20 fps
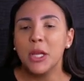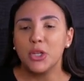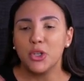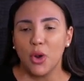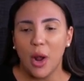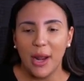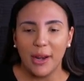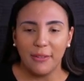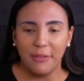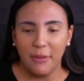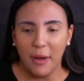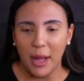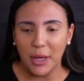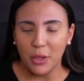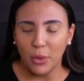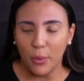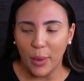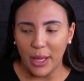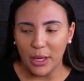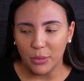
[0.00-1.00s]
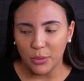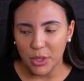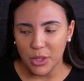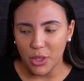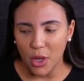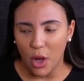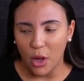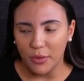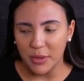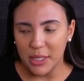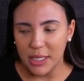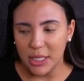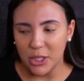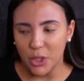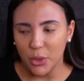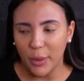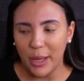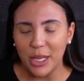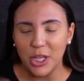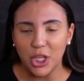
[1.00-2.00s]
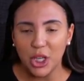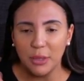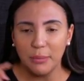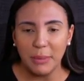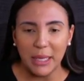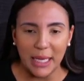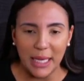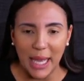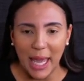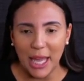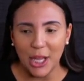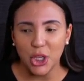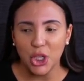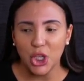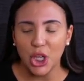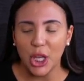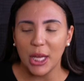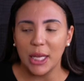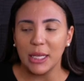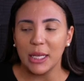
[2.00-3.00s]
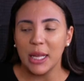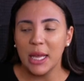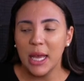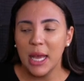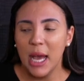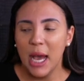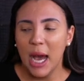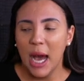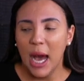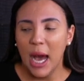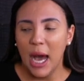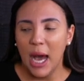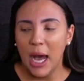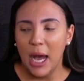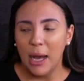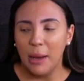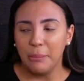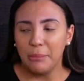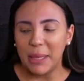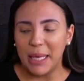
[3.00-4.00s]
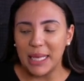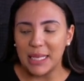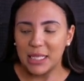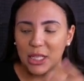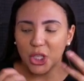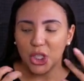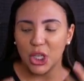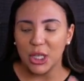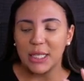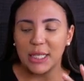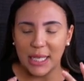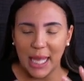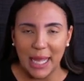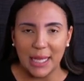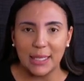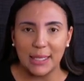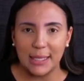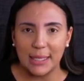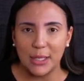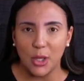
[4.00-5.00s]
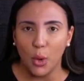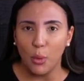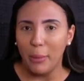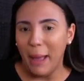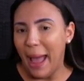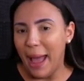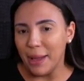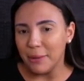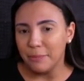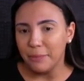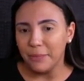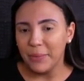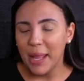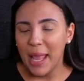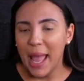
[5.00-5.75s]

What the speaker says: try to find a way to resolve the situation, mediation, because it just gets so bad.